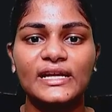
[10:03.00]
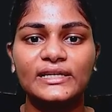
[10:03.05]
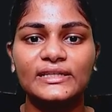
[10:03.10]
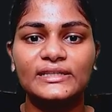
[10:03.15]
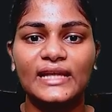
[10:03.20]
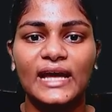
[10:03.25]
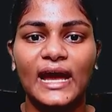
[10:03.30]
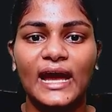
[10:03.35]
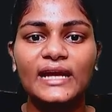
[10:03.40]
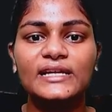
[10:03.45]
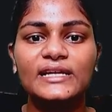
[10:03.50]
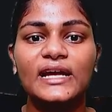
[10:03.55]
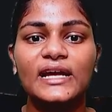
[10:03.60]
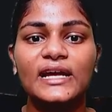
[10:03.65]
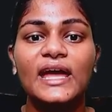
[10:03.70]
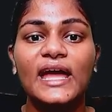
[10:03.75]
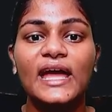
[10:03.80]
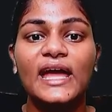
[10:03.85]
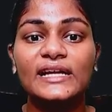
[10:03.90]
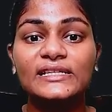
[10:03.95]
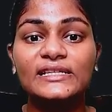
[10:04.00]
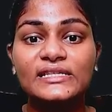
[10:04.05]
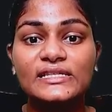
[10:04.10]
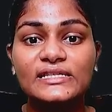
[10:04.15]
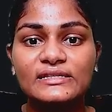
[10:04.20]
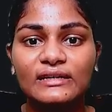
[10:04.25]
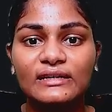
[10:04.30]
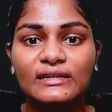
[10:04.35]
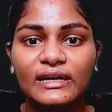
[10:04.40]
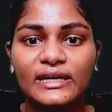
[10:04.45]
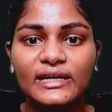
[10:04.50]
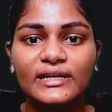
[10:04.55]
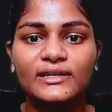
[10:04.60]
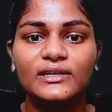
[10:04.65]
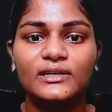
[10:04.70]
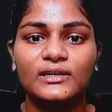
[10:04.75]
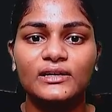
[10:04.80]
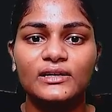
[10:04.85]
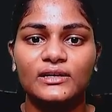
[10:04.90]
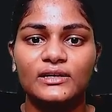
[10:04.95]
that inside
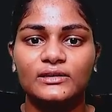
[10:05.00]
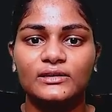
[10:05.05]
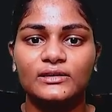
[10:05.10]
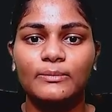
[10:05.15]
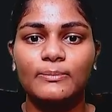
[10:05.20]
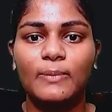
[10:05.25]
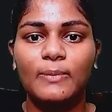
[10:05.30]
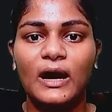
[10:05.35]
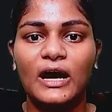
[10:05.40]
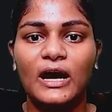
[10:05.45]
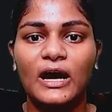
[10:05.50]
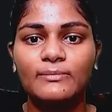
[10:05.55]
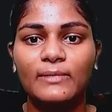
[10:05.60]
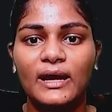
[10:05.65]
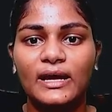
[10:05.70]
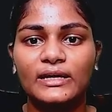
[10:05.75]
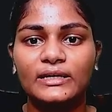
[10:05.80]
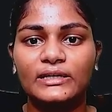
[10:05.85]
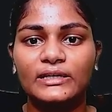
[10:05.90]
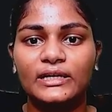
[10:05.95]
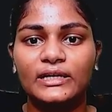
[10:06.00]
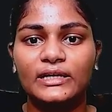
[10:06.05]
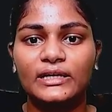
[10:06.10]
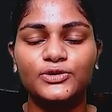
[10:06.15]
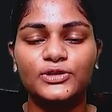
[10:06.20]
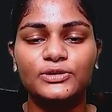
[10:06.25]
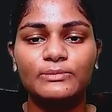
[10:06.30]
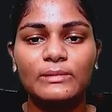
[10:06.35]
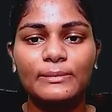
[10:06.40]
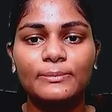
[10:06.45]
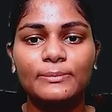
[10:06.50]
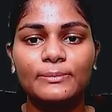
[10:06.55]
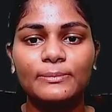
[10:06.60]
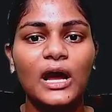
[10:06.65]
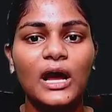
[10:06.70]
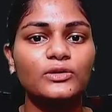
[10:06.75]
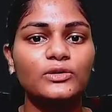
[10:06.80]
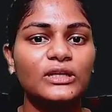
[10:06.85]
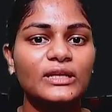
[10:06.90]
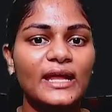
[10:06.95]
the bar magnet, you remember how the
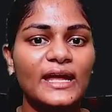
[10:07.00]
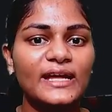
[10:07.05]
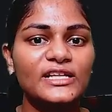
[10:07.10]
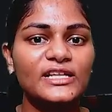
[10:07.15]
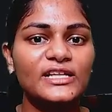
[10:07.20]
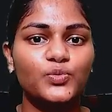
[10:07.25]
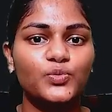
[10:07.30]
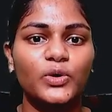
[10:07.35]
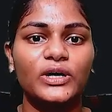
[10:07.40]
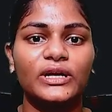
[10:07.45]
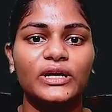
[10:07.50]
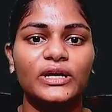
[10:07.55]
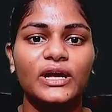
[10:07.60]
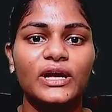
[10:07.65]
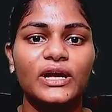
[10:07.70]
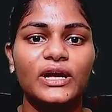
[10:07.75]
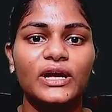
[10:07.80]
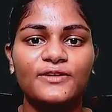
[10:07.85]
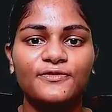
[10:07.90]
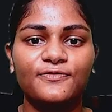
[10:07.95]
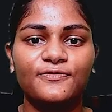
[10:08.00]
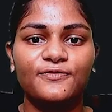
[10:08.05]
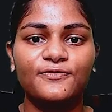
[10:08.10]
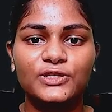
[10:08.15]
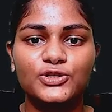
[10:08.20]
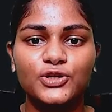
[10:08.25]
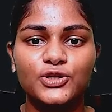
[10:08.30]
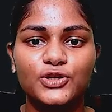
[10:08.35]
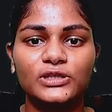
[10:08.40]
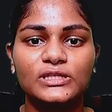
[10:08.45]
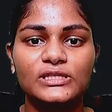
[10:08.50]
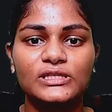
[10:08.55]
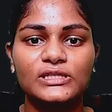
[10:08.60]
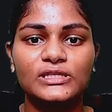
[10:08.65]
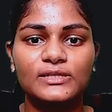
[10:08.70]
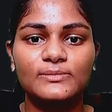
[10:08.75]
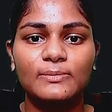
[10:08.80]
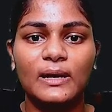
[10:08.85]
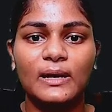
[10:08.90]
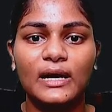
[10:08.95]
lines were. If we draw this as a
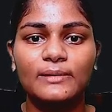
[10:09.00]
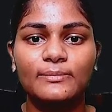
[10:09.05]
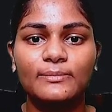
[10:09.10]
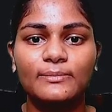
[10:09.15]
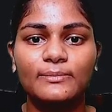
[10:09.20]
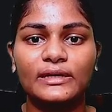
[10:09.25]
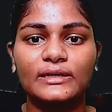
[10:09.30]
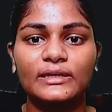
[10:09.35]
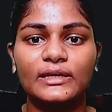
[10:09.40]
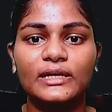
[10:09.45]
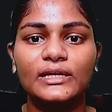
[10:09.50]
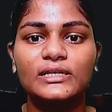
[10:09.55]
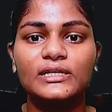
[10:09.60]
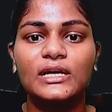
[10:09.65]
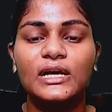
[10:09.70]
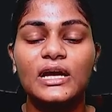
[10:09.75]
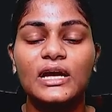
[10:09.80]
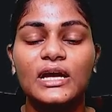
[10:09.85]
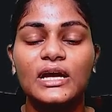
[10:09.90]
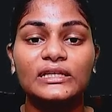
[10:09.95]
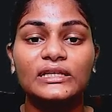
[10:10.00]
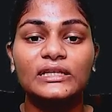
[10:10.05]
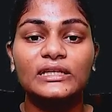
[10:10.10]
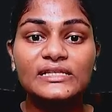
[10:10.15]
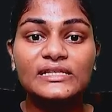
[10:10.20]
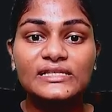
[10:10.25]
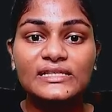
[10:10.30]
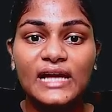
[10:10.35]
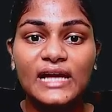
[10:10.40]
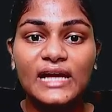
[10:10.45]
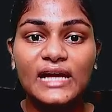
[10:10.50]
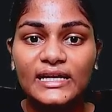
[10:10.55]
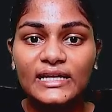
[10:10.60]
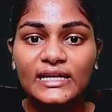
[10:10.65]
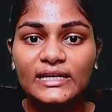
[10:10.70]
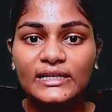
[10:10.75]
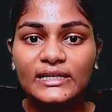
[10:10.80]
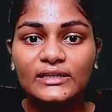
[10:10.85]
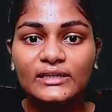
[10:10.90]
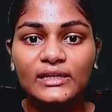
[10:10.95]
bar magnet, inside it,
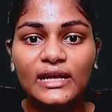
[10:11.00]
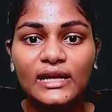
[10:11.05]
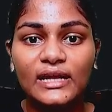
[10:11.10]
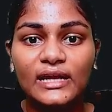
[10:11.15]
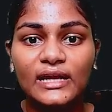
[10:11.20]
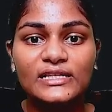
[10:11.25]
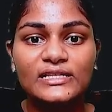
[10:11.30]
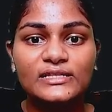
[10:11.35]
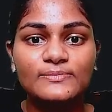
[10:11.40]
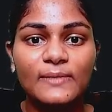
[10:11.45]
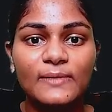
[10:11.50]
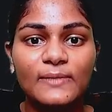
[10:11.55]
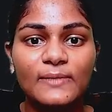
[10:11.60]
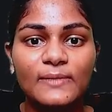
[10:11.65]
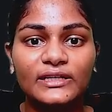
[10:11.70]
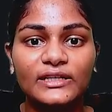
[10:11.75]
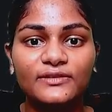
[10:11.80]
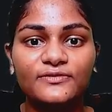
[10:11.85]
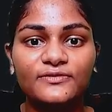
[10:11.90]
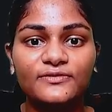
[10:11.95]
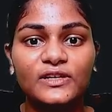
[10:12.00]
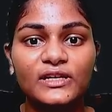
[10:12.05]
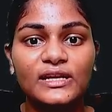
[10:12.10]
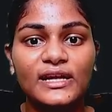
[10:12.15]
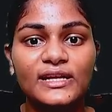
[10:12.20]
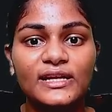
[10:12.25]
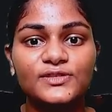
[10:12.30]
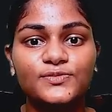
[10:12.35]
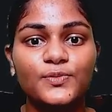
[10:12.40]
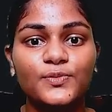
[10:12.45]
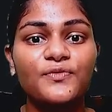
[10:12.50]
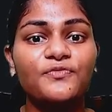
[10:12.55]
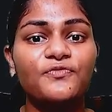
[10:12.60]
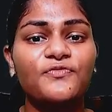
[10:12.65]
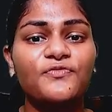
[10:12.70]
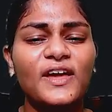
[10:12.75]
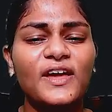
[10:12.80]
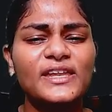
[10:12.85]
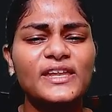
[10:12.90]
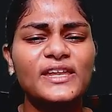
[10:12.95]
the lines, magnetic field lines were
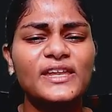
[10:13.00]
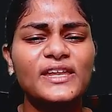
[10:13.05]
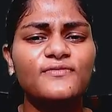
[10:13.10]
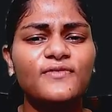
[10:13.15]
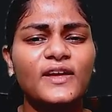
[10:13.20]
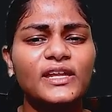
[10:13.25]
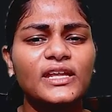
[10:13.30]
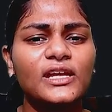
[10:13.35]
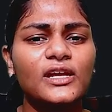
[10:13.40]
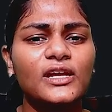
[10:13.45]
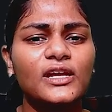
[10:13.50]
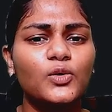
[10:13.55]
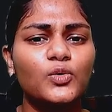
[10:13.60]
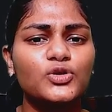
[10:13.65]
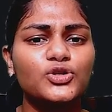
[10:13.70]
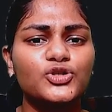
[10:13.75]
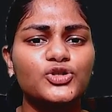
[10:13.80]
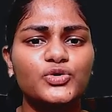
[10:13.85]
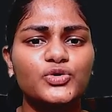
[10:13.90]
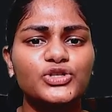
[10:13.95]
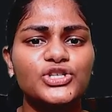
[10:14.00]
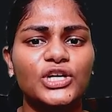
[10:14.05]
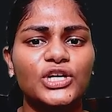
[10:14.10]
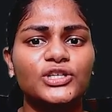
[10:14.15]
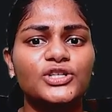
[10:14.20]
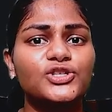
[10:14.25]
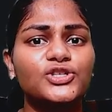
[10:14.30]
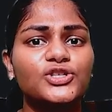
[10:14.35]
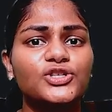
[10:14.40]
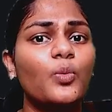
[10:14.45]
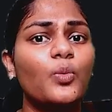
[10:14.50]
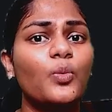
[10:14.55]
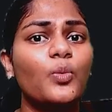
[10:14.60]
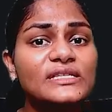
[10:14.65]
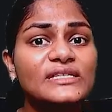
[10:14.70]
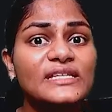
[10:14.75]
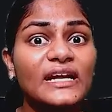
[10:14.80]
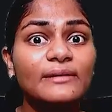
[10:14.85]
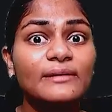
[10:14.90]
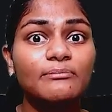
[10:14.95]
very, very close to each other. So what does
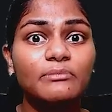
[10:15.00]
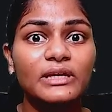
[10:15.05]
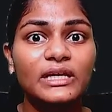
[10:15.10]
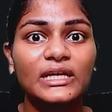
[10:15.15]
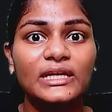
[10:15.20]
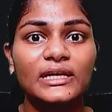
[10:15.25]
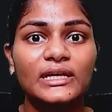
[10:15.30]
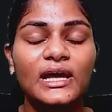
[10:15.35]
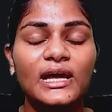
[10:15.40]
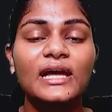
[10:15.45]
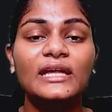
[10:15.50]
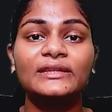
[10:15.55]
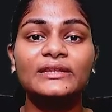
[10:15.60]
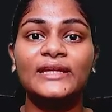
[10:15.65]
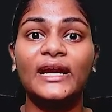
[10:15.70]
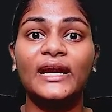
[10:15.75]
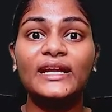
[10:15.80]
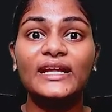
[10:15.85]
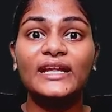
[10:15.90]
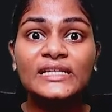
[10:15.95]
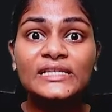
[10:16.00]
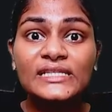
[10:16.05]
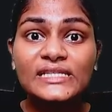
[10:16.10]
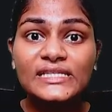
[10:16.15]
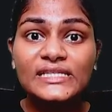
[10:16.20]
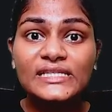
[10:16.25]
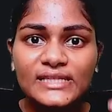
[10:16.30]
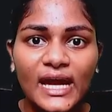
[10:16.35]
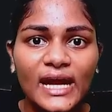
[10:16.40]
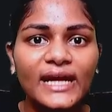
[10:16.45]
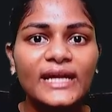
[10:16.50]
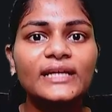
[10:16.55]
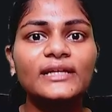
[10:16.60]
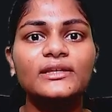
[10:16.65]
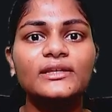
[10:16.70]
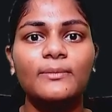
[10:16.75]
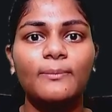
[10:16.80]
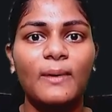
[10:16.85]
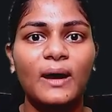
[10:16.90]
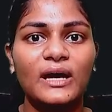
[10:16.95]
that mean? That inside the
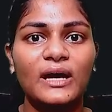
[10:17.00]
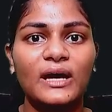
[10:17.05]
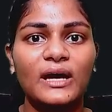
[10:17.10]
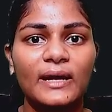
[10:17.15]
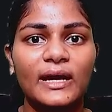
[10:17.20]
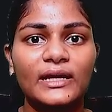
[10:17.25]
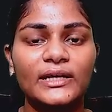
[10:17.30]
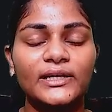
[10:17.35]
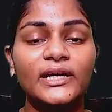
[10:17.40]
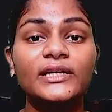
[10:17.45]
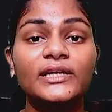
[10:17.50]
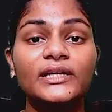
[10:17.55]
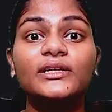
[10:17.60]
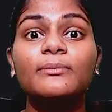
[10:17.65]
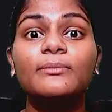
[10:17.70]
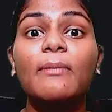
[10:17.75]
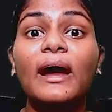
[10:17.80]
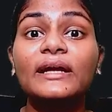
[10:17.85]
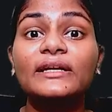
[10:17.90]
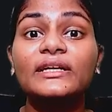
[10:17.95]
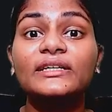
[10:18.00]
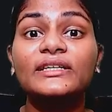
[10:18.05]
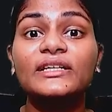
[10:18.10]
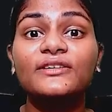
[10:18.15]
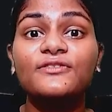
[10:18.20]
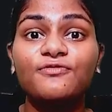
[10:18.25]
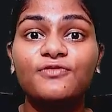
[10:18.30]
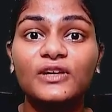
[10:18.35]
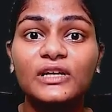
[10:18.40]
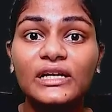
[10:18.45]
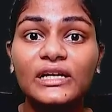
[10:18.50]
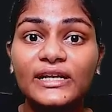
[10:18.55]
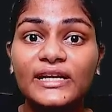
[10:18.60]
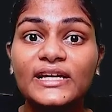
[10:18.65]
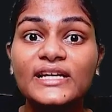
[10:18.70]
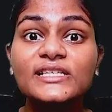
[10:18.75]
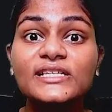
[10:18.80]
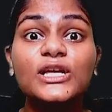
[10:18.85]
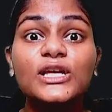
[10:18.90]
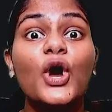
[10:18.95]
bar magnet, the magnetic field is
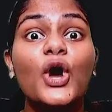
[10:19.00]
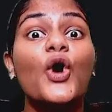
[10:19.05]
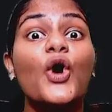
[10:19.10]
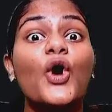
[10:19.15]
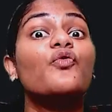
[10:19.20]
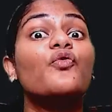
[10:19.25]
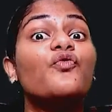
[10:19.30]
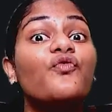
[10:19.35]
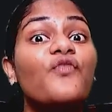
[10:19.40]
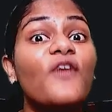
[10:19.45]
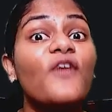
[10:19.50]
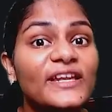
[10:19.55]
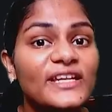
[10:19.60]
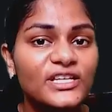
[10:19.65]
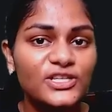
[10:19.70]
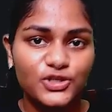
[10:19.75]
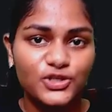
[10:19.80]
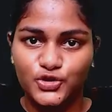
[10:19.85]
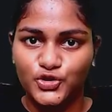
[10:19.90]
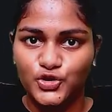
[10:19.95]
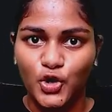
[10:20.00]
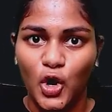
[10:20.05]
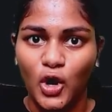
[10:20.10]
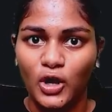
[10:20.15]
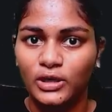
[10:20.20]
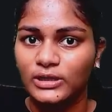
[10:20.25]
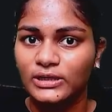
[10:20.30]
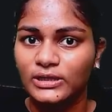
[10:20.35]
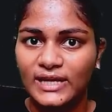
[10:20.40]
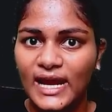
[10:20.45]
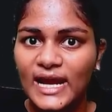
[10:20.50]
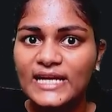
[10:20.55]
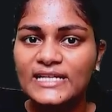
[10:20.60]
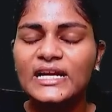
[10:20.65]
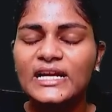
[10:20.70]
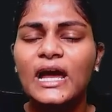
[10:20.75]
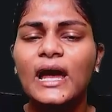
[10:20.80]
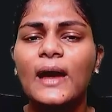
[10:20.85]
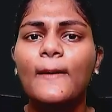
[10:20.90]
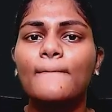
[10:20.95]
very strong, right?
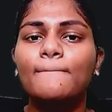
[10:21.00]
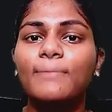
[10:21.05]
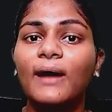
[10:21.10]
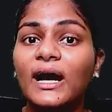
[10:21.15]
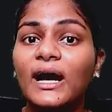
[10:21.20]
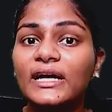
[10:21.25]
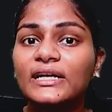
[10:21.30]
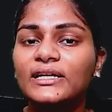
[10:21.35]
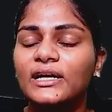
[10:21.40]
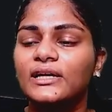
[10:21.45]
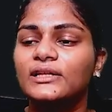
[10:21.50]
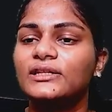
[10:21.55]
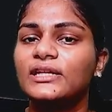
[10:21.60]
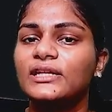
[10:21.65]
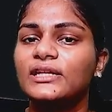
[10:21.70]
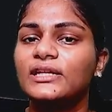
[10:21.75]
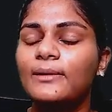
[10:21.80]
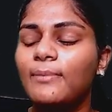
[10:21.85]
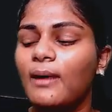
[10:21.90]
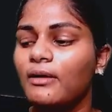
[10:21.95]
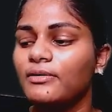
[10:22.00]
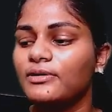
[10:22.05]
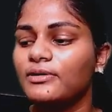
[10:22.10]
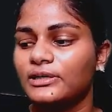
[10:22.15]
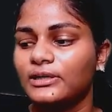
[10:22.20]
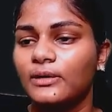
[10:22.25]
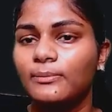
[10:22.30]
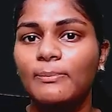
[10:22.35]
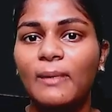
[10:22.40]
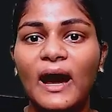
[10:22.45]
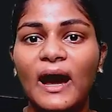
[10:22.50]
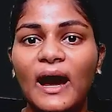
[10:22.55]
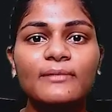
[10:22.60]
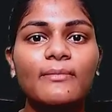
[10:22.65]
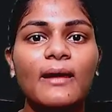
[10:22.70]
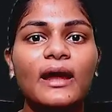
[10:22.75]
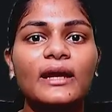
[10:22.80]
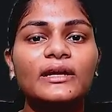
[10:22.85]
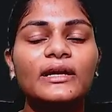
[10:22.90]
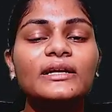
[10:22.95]
But think about it. A bar
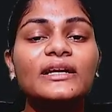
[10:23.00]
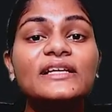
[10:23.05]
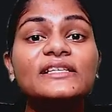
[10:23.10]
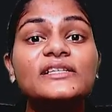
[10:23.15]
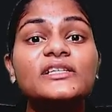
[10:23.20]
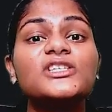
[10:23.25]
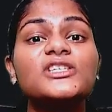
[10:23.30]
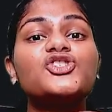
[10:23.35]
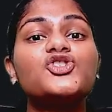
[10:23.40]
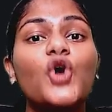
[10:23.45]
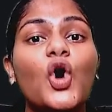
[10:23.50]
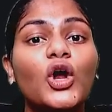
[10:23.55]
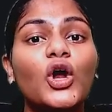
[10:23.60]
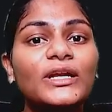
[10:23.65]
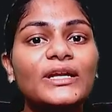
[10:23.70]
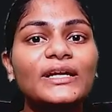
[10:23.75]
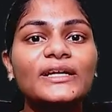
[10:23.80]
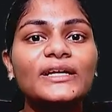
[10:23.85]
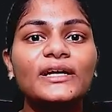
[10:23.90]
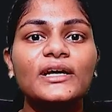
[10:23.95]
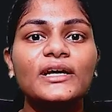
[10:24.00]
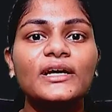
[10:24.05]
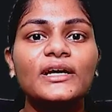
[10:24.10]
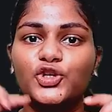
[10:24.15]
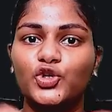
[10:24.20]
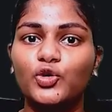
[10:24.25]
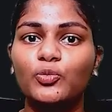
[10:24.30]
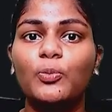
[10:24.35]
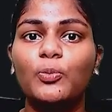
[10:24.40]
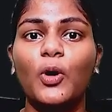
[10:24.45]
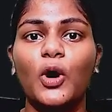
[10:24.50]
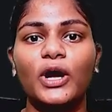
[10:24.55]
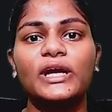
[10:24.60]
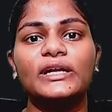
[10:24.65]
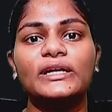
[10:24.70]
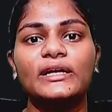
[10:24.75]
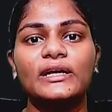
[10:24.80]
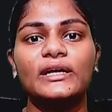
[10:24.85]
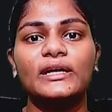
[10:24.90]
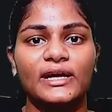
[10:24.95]
magnet is a solid cuboid.
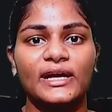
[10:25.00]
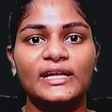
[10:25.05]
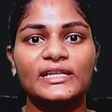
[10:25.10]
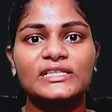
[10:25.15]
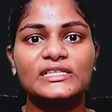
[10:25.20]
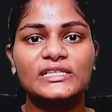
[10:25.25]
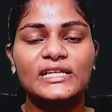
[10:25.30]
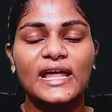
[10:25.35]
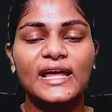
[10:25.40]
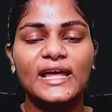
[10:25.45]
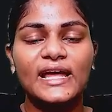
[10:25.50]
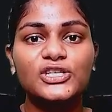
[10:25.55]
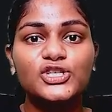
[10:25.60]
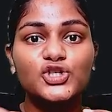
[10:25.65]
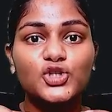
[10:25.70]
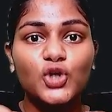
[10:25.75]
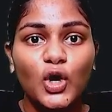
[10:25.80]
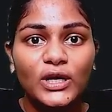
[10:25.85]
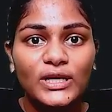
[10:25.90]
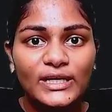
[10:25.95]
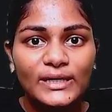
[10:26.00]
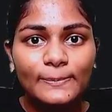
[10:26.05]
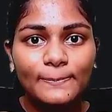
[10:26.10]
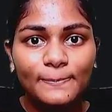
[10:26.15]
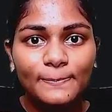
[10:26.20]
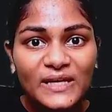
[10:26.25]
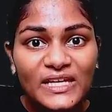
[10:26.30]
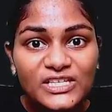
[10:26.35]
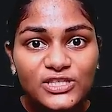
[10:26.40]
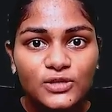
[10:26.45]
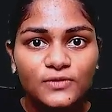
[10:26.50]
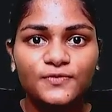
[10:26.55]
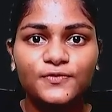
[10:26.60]
It's like a solid piece of,